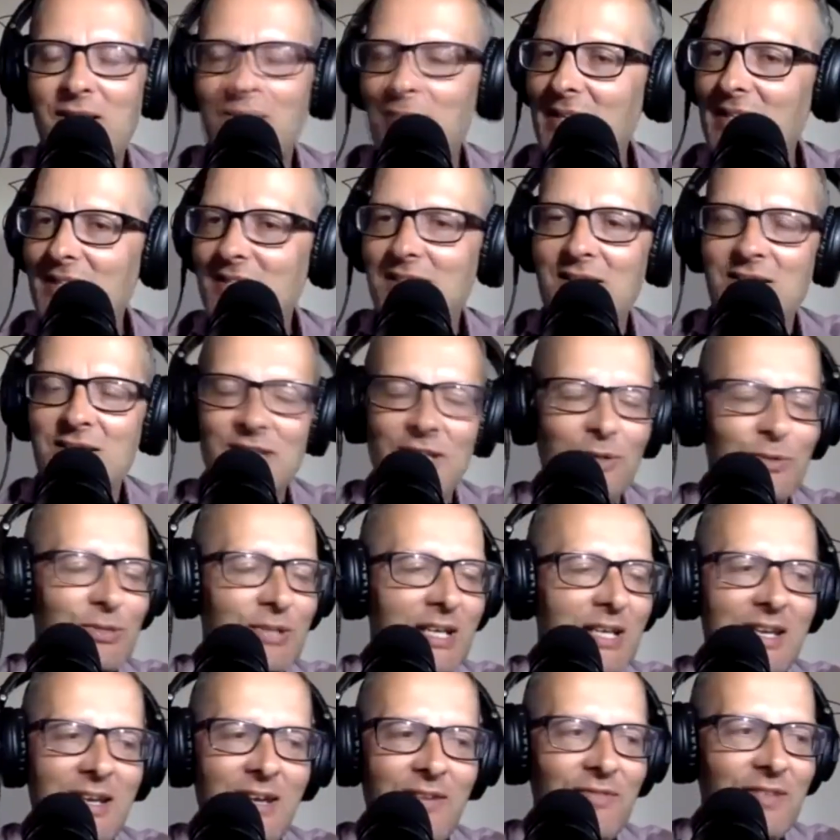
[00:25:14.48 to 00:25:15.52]
bless their souls. They're
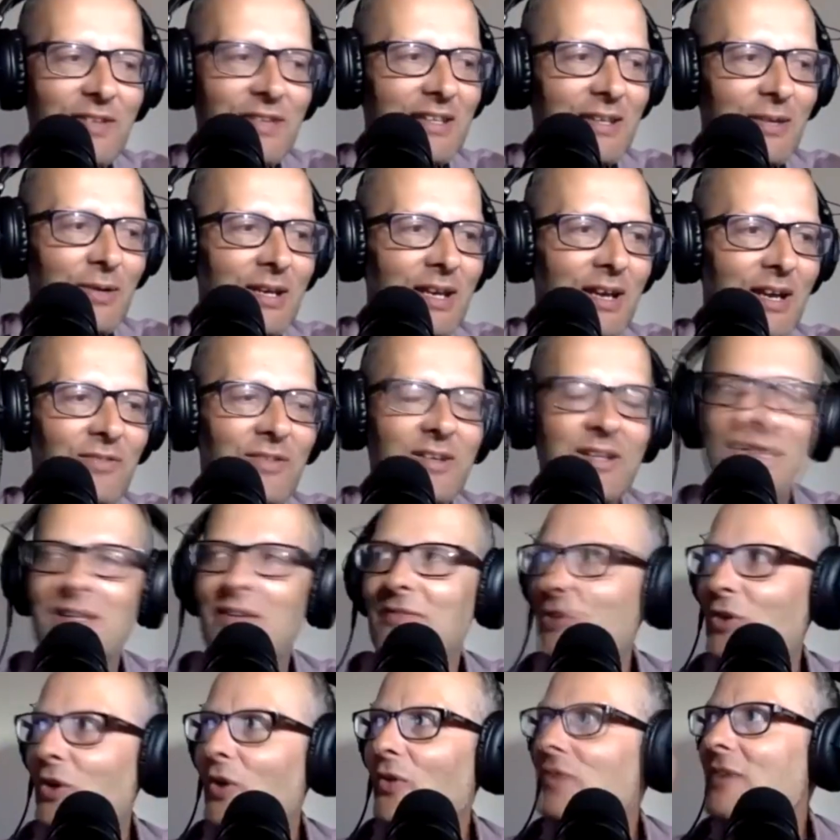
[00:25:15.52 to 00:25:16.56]
lovely. They were lovely. They've
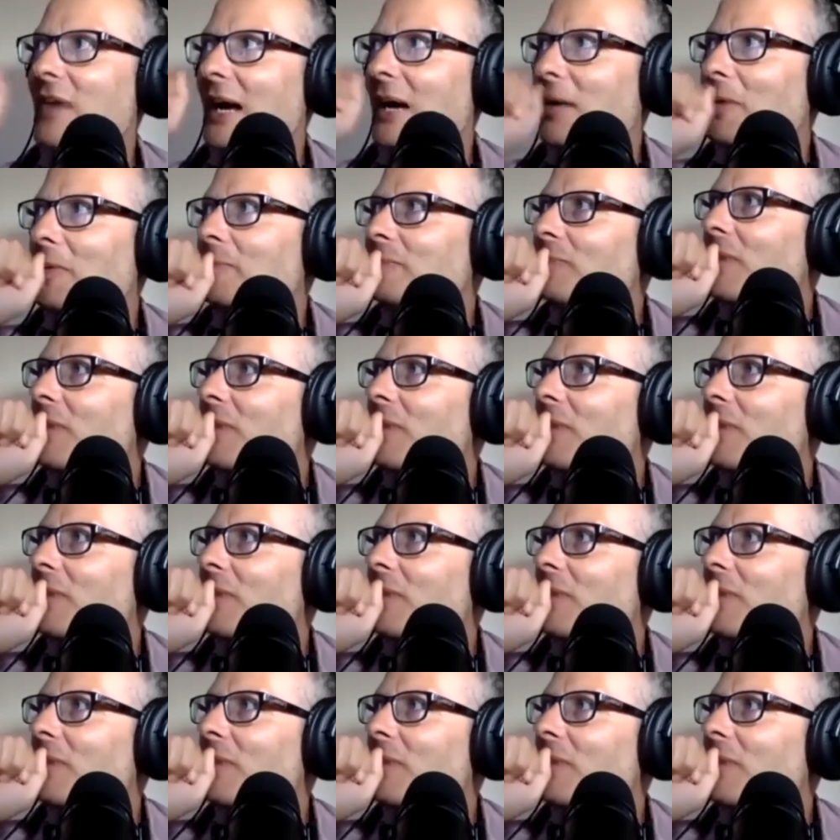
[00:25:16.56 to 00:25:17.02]
gone now.